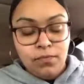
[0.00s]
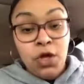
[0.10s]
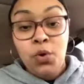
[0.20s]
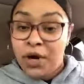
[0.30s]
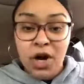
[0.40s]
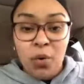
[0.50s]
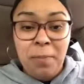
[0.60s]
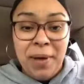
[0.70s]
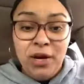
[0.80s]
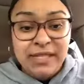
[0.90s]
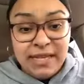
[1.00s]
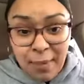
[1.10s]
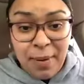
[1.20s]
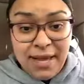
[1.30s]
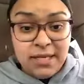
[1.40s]
You wanna know what penalty I
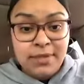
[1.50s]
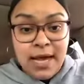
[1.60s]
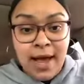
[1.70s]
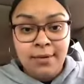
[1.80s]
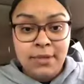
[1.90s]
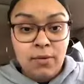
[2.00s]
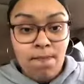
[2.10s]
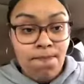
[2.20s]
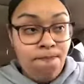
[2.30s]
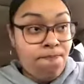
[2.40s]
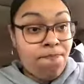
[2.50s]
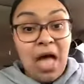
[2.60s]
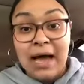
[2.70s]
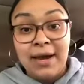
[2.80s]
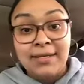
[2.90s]
pay sometimes?
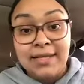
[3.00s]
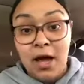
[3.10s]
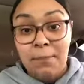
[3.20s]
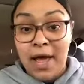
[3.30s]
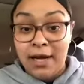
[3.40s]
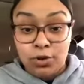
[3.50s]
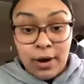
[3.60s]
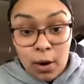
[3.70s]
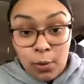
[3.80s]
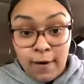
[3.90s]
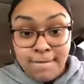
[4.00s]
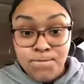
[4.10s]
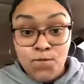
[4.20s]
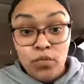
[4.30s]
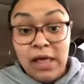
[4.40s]
I gotta stay up an extra hour
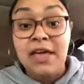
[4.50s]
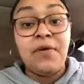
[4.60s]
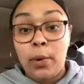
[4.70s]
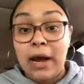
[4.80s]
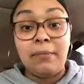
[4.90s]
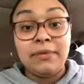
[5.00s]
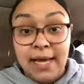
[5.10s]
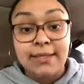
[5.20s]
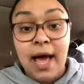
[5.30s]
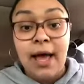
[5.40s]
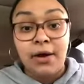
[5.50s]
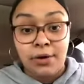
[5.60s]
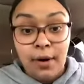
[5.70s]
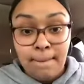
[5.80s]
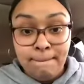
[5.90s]
even when I'm dead tired.